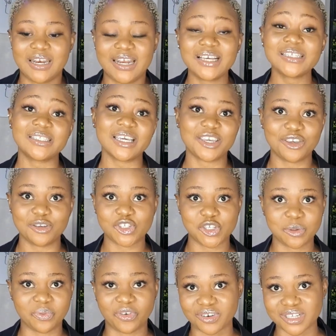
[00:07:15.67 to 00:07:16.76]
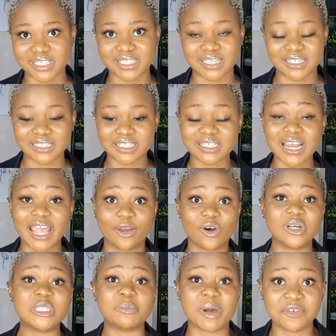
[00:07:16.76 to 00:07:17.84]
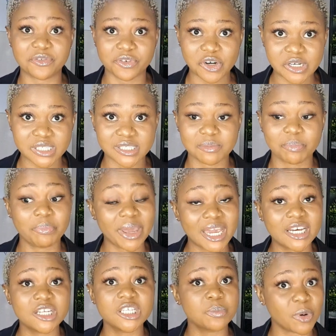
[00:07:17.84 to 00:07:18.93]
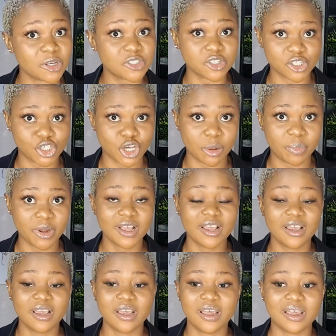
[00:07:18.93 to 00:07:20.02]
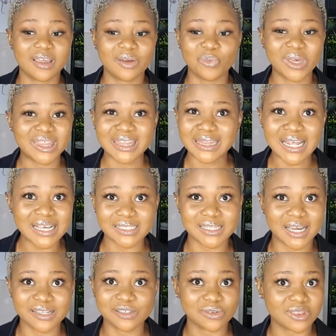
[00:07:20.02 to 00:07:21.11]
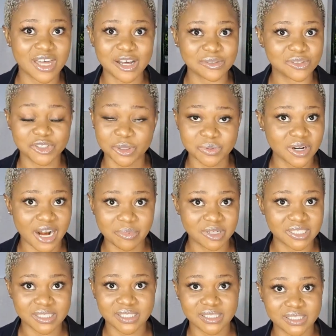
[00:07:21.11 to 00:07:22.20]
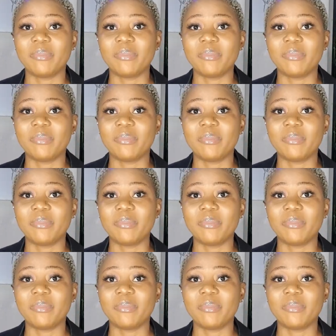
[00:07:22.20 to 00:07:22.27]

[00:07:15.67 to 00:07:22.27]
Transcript: Let's take YouTube for instance. I got my first paid sponsorship with less than 2,000 subscribers.